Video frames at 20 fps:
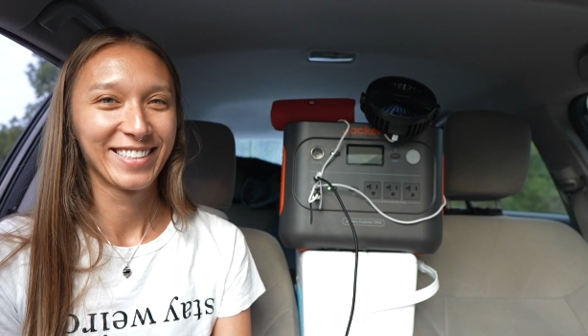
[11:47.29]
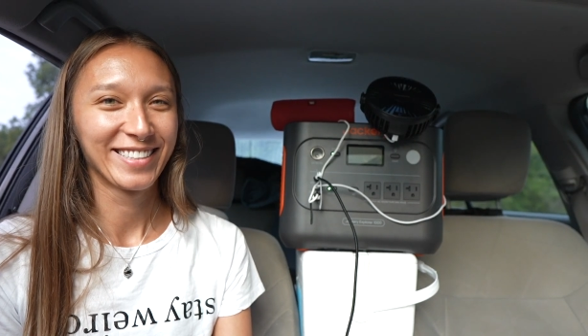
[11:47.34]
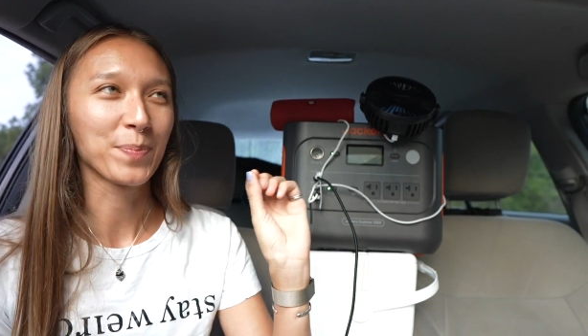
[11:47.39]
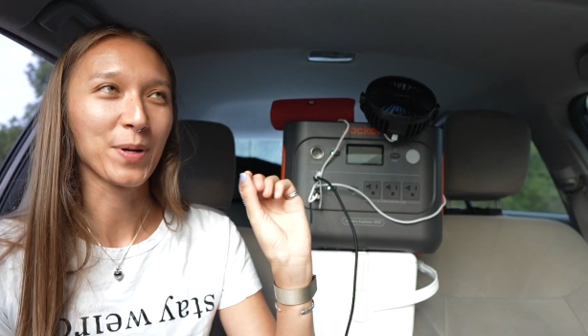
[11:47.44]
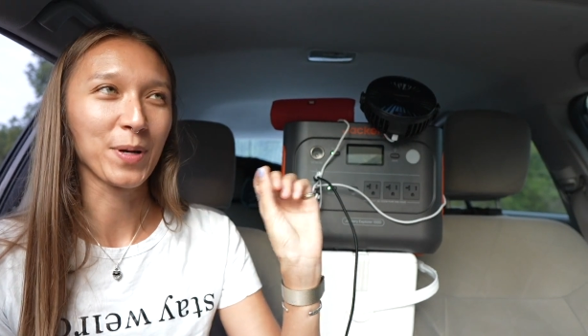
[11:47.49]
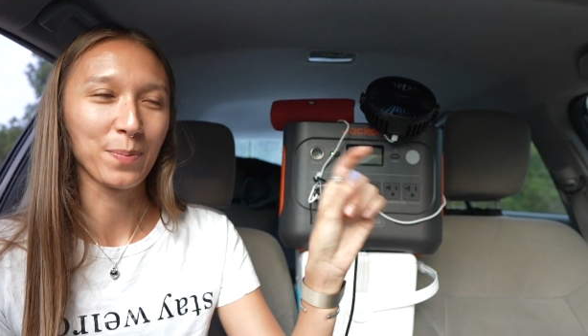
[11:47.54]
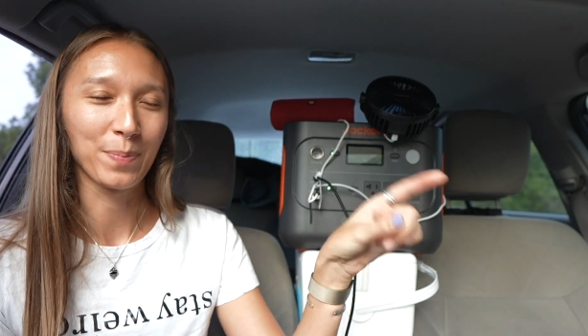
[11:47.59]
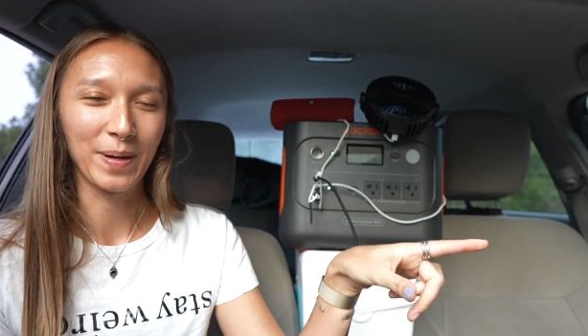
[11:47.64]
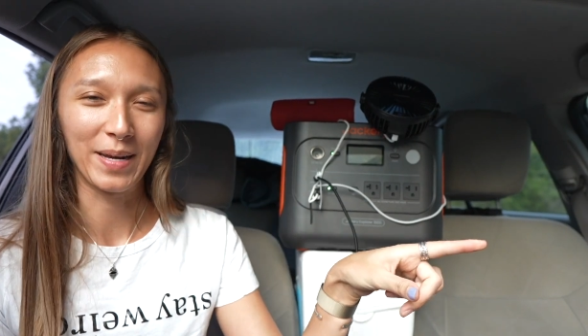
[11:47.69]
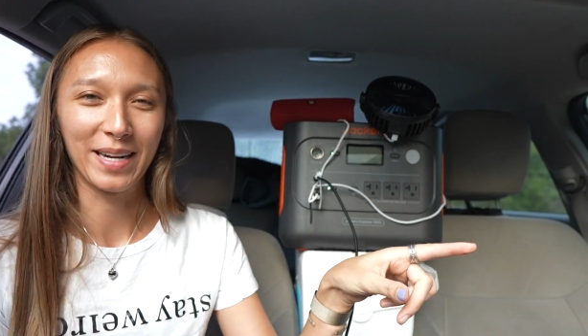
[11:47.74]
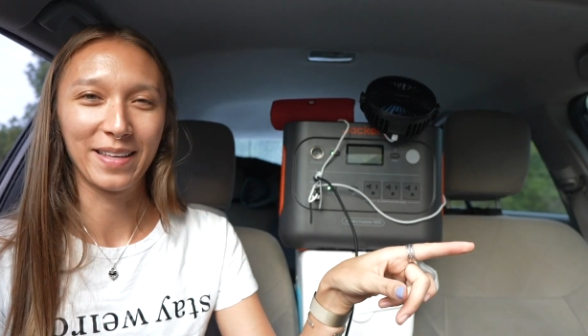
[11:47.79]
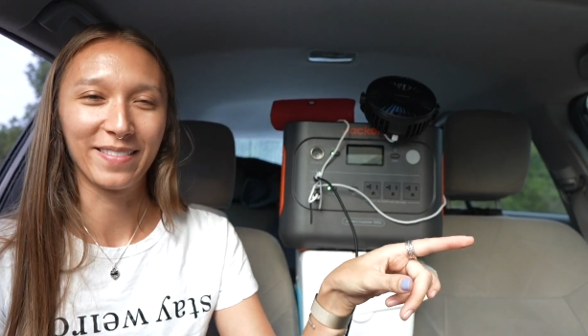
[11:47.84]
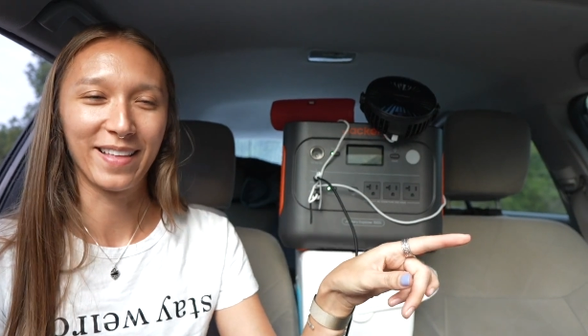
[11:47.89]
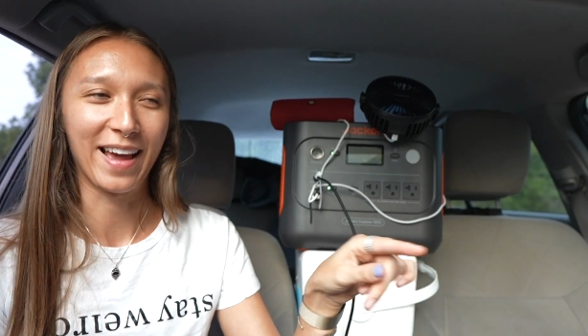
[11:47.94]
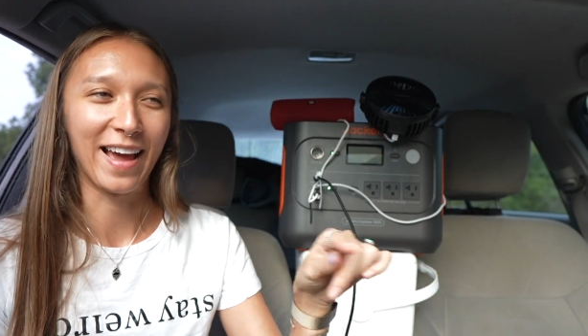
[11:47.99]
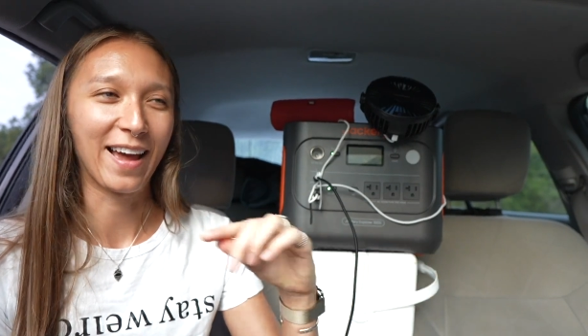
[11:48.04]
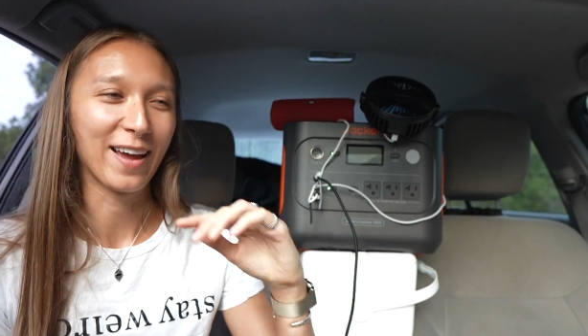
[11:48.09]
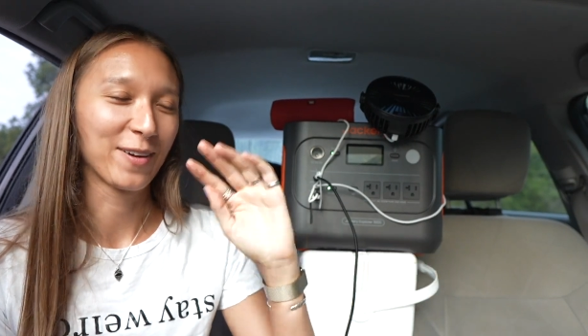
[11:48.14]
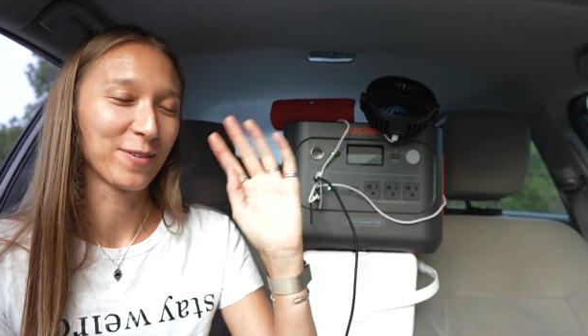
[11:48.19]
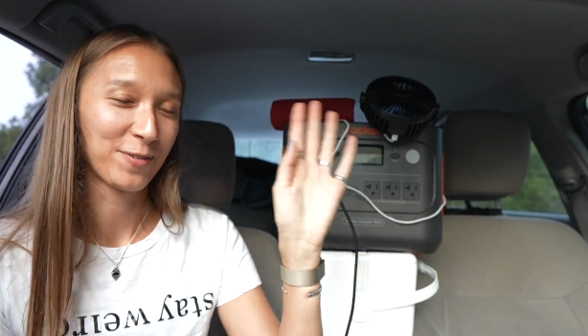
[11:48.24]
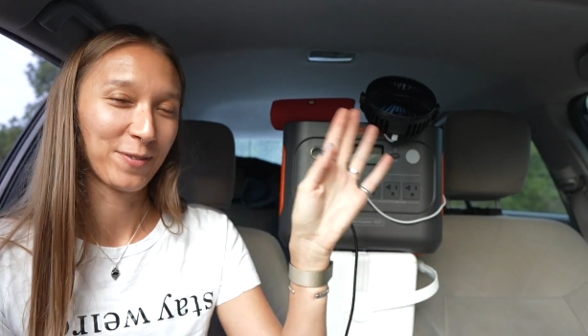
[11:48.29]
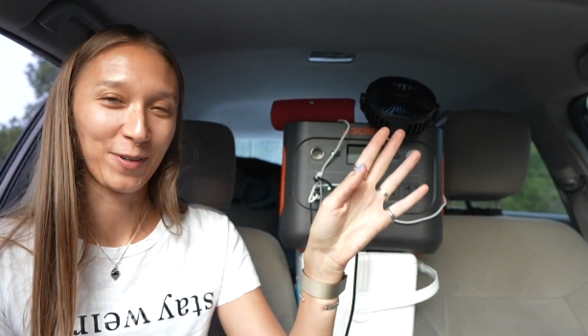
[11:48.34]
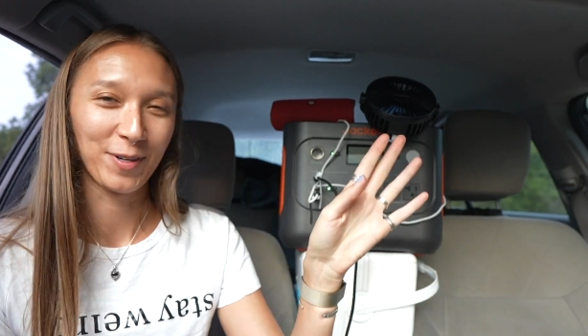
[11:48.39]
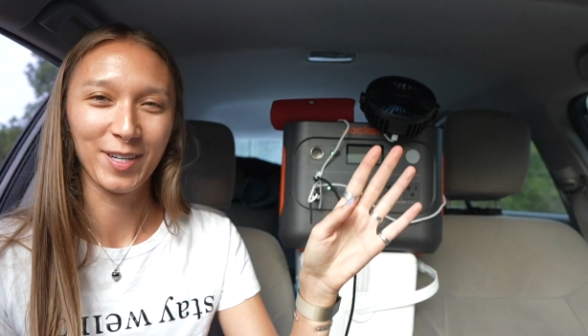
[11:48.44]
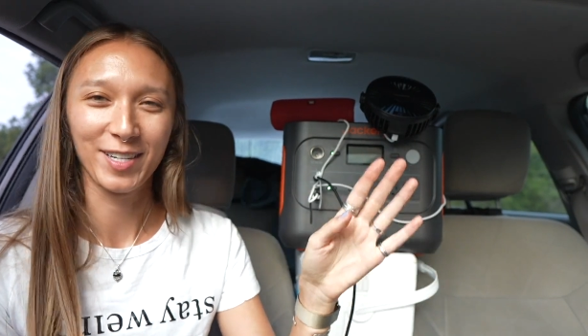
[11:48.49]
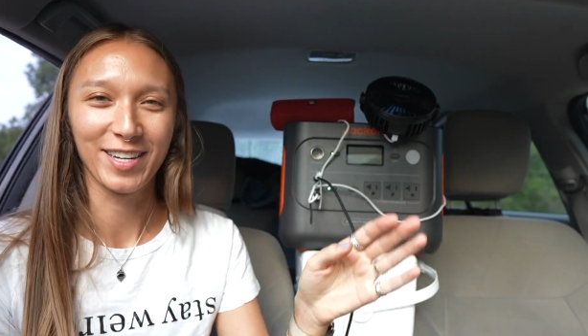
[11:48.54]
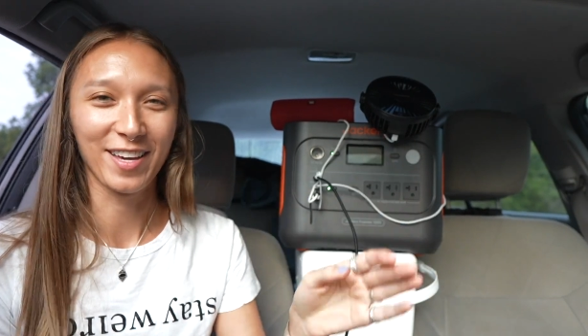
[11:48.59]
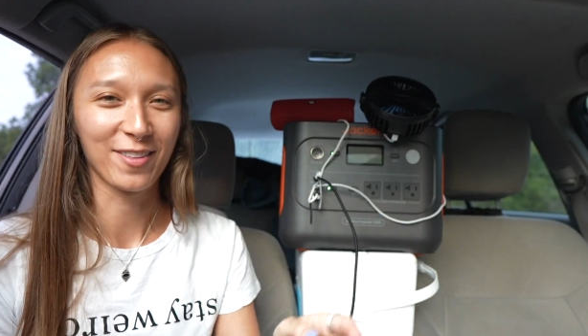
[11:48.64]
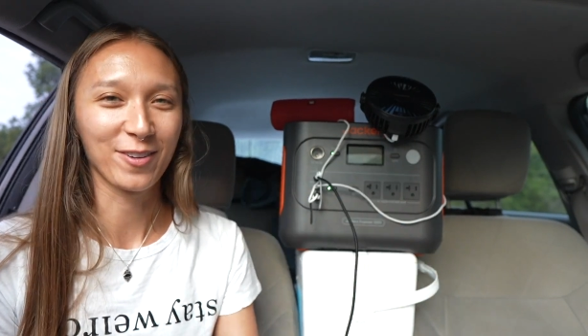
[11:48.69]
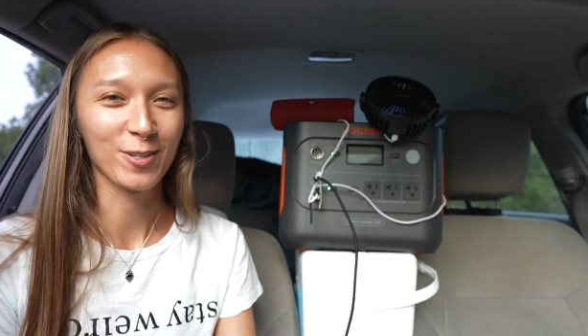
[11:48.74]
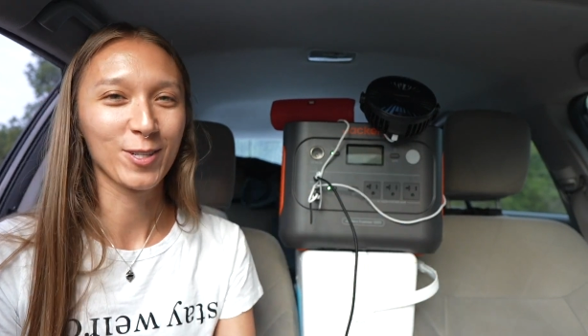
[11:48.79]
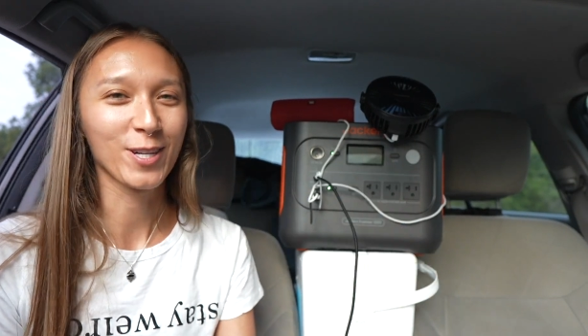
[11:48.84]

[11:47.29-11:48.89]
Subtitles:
put a pin in that for another